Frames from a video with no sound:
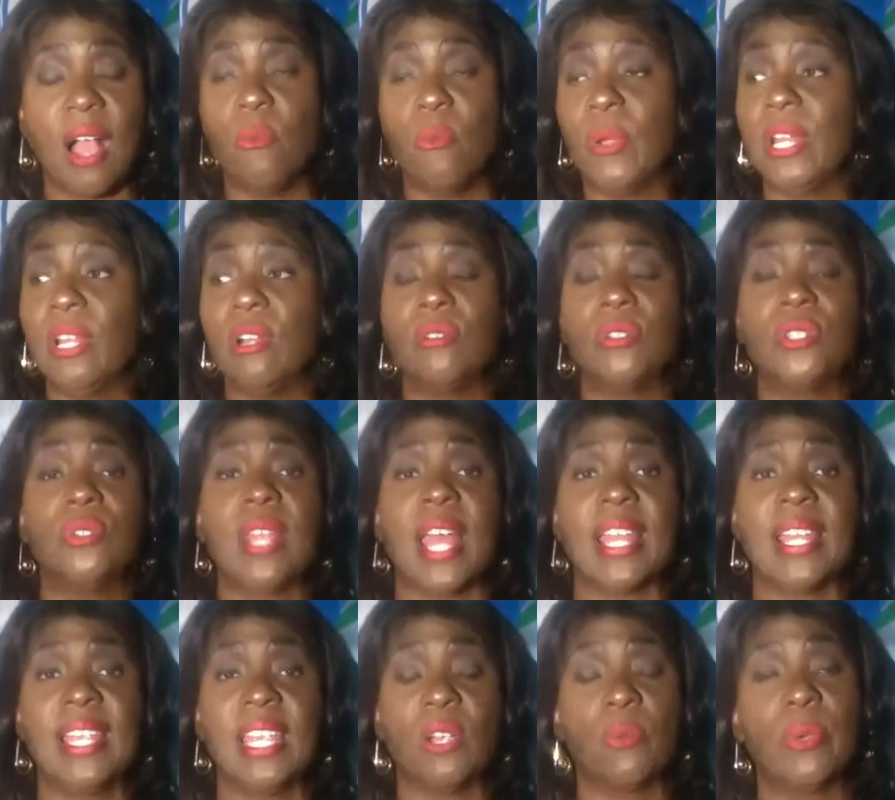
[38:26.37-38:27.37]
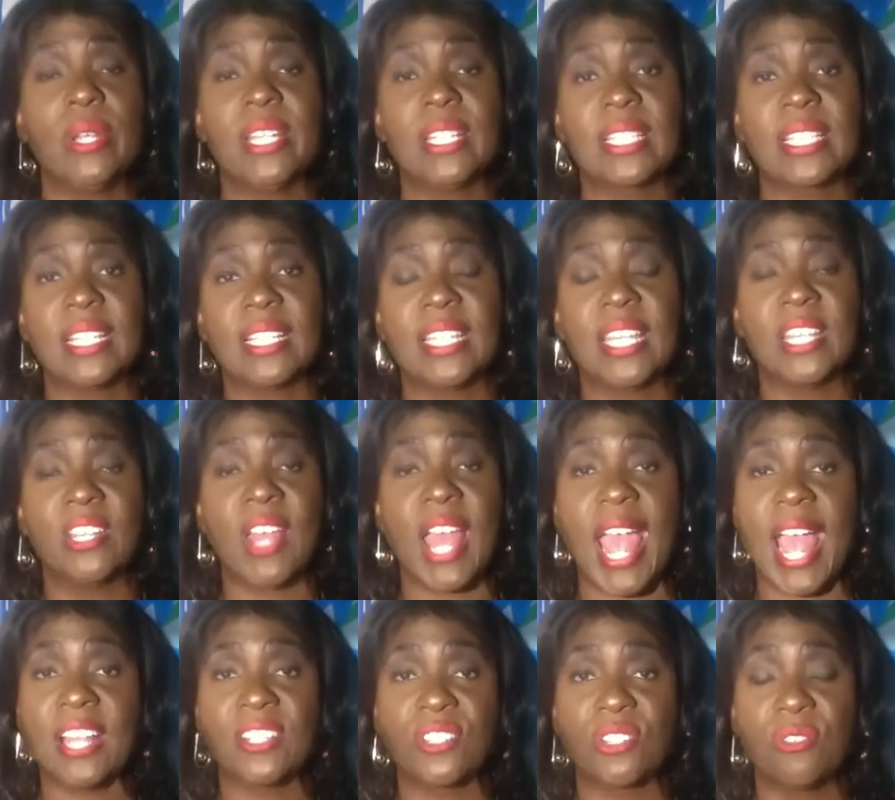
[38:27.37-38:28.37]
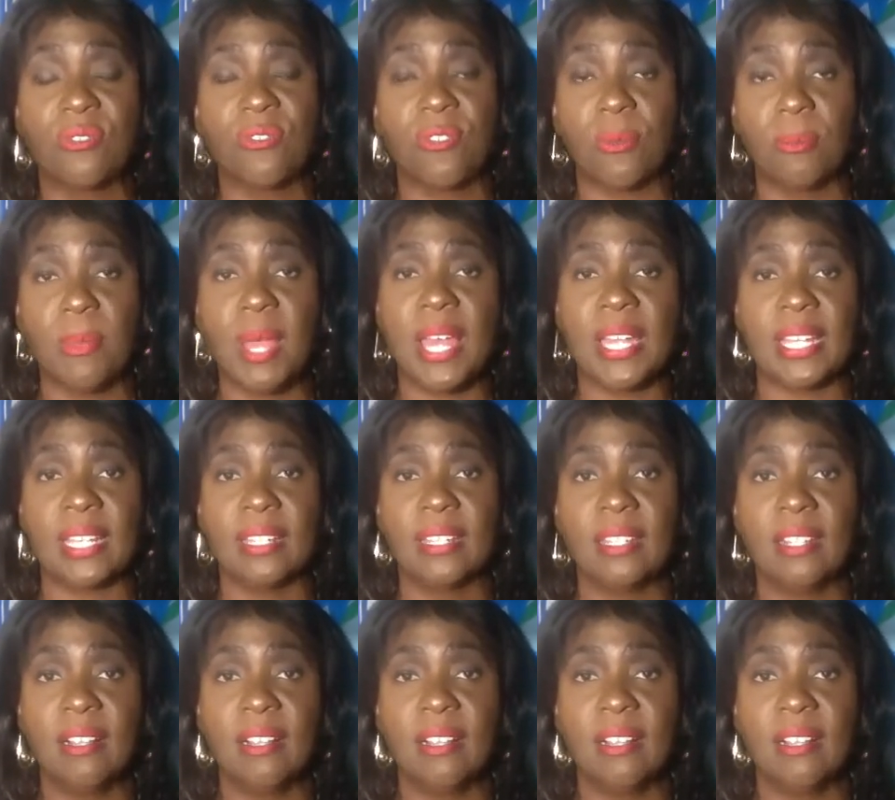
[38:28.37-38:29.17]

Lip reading: We don't do that here. We just continue to ask you for money.